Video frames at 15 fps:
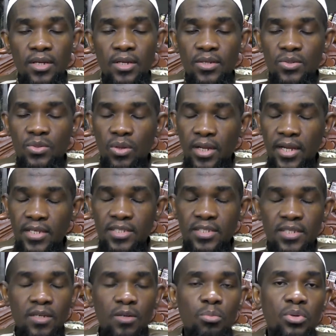So let's
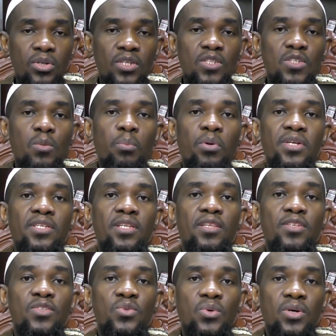uh, participate in
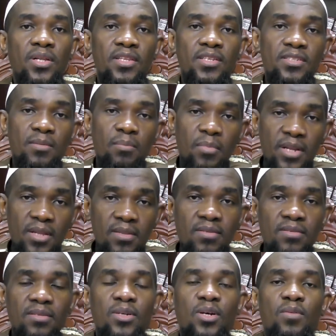this dua. This is the
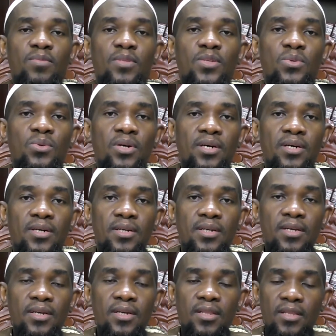month of the dua.
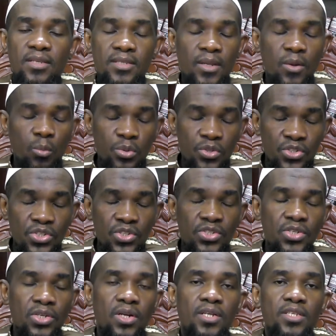There's an
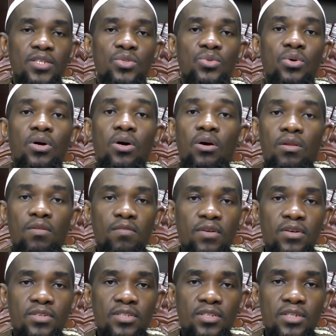opportunity granted to all of
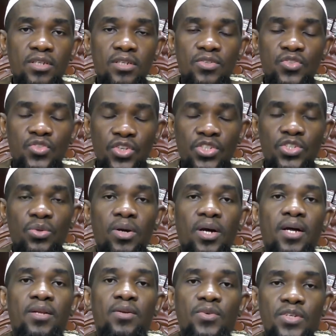us. Stretch your
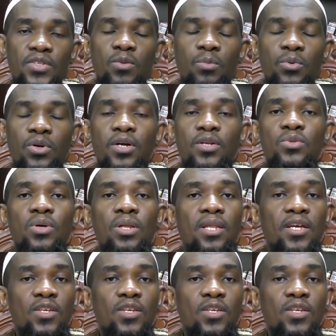hand, raise up your hand to Allah